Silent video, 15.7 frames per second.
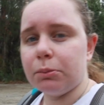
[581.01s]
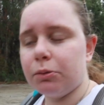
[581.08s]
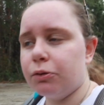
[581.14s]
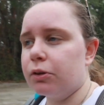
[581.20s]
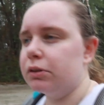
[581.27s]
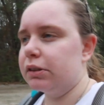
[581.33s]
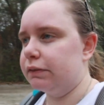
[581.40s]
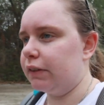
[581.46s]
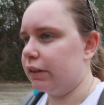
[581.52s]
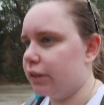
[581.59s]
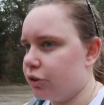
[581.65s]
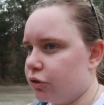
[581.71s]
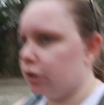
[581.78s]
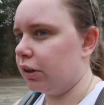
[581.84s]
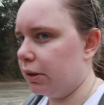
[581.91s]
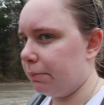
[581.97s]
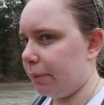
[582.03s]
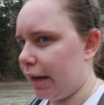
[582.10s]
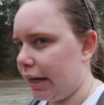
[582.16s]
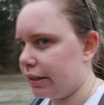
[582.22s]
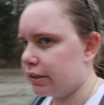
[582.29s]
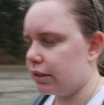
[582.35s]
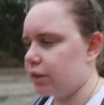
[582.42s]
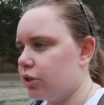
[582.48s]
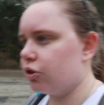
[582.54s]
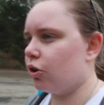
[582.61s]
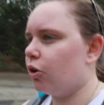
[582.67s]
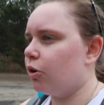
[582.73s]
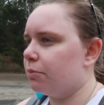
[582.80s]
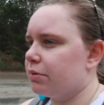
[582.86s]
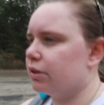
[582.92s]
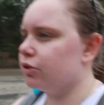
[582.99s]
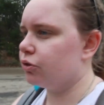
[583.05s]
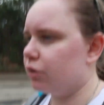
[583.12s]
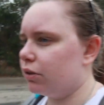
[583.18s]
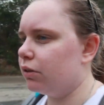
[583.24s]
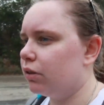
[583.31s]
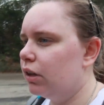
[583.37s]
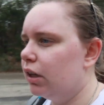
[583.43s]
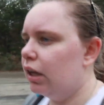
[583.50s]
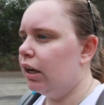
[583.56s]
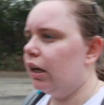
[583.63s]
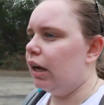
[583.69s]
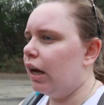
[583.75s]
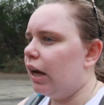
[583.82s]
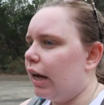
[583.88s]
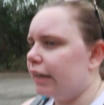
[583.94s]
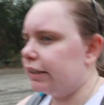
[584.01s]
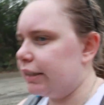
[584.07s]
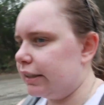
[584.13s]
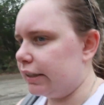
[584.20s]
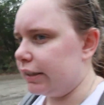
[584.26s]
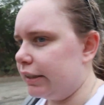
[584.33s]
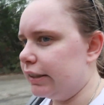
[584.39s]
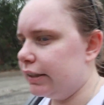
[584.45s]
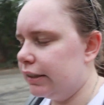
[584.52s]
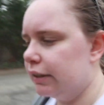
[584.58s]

before, I've done this trail in the past, this is the Homestead Trail I did